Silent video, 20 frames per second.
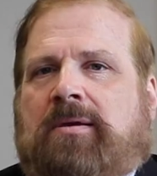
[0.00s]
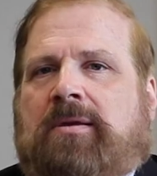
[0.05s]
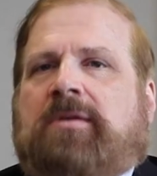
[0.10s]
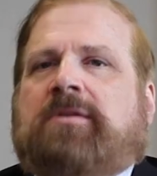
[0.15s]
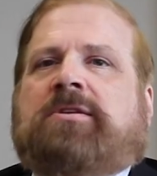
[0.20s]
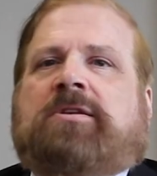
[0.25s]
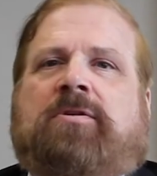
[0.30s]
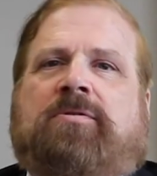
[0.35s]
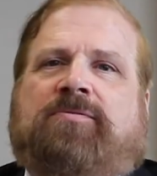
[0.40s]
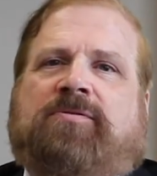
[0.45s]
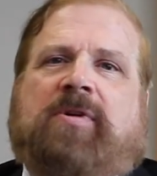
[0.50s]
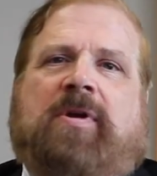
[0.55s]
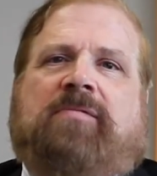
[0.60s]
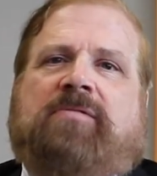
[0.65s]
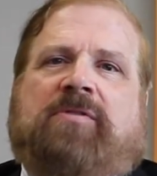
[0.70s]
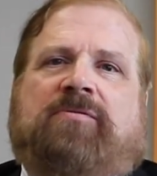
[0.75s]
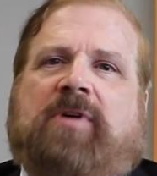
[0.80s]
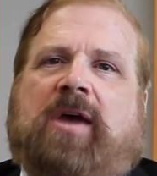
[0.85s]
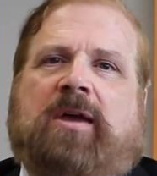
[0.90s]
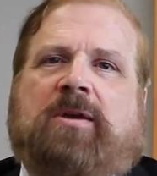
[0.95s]
So if you have
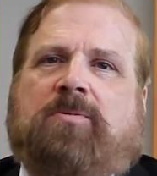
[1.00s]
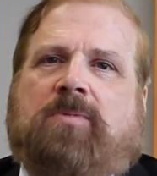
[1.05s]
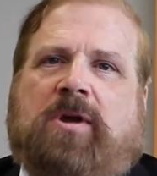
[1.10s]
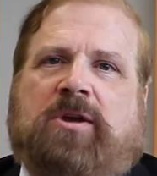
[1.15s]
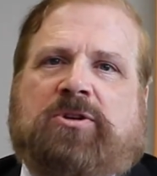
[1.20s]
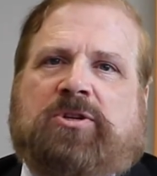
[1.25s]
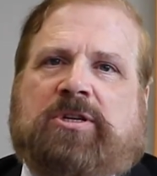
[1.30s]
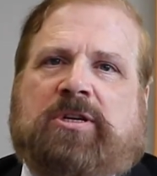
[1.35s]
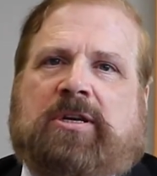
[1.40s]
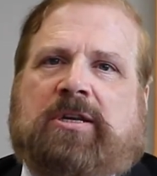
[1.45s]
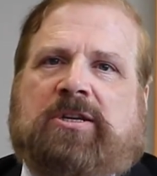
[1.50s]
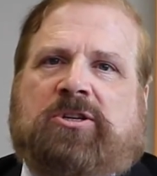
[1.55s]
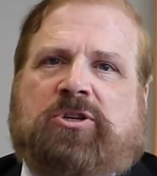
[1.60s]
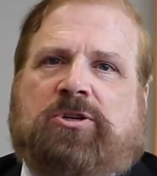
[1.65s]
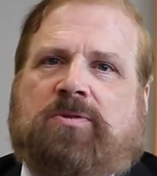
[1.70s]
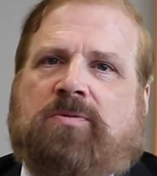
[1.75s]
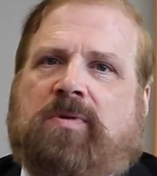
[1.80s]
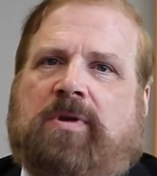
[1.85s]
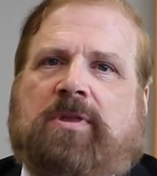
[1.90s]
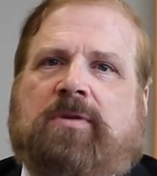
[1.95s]
a valuation
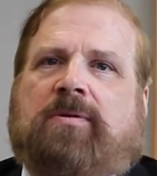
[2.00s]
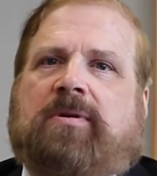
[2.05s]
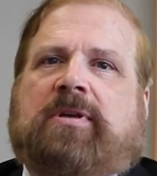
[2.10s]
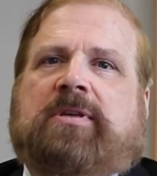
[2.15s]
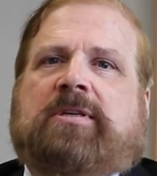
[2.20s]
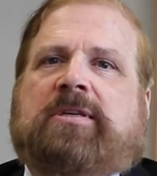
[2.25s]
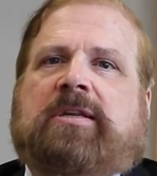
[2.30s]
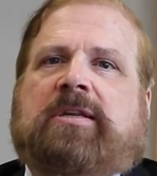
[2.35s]
issue, whether it's